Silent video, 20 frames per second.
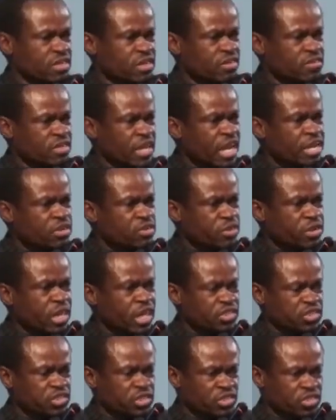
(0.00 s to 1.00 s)
in the
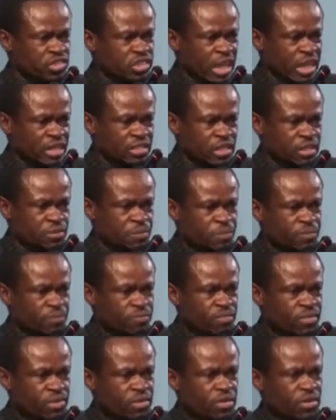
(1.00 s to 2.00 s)
education sector.
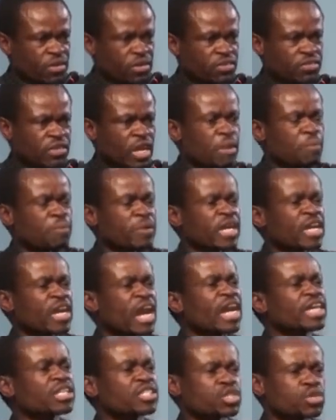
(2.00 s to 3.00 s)
They bring
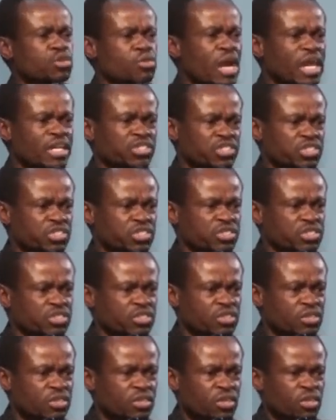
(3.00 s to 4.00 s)
unto
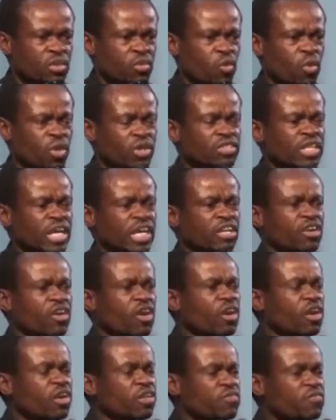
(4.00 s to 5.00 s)
us what they
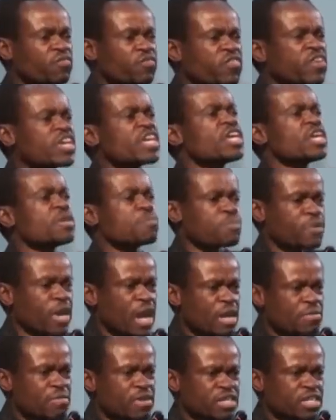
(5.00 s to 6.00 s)
call free
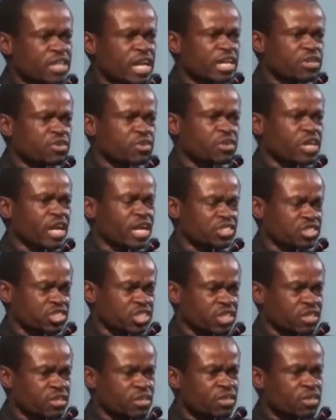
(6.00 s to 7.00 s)
primary
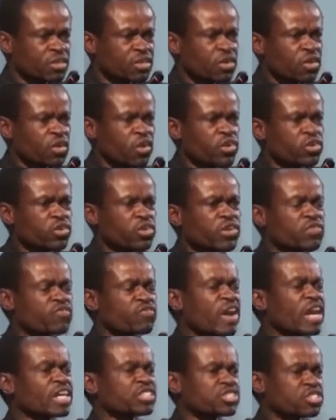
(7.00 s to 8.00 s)
education or
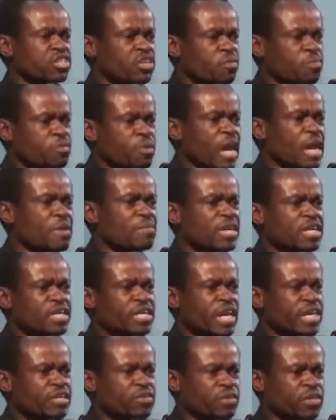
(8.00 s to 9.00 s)
universal
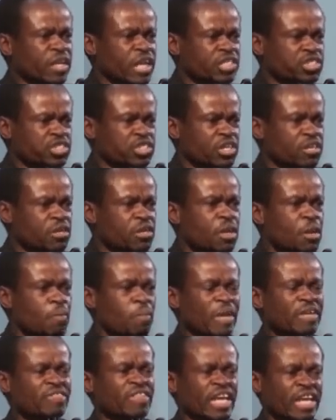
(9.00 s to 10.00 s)
primary education,
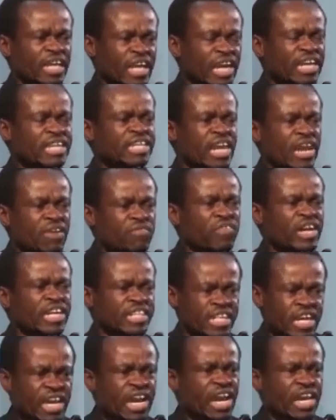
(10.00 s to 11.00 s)
but they can never
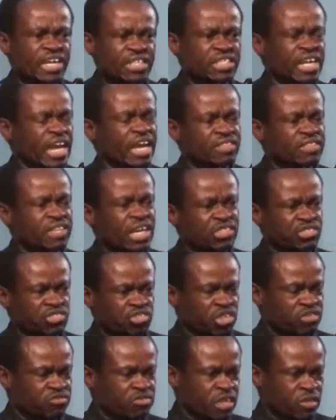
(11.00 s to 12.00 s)
dare take their
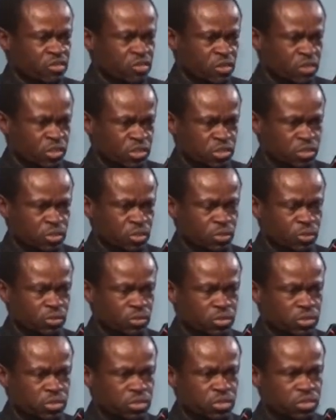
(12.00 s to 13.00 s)
children to those
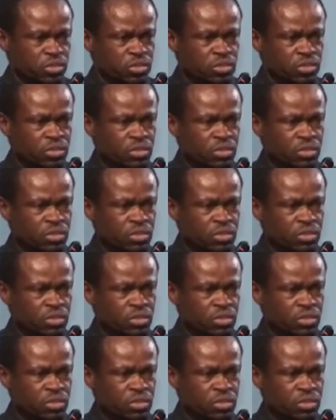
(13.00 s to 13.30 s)
schools.